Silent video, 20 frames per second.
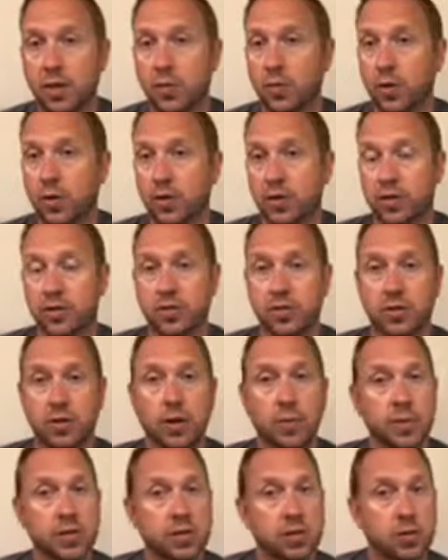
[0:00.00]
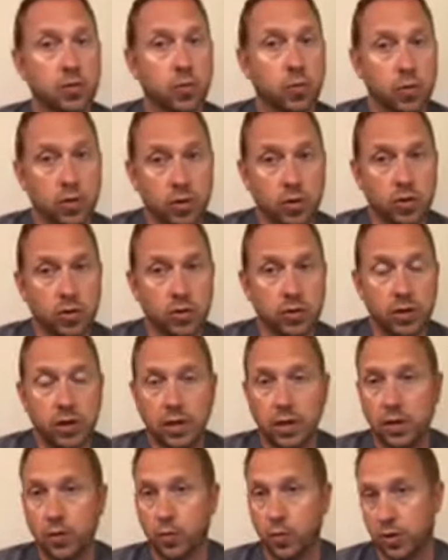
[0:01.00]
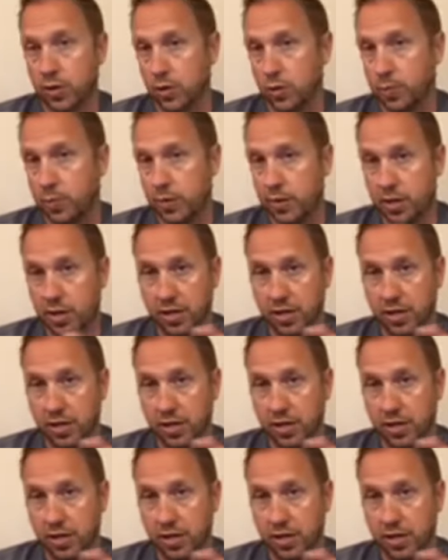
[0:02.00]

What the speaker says: whether you scream it to the world, whether you put it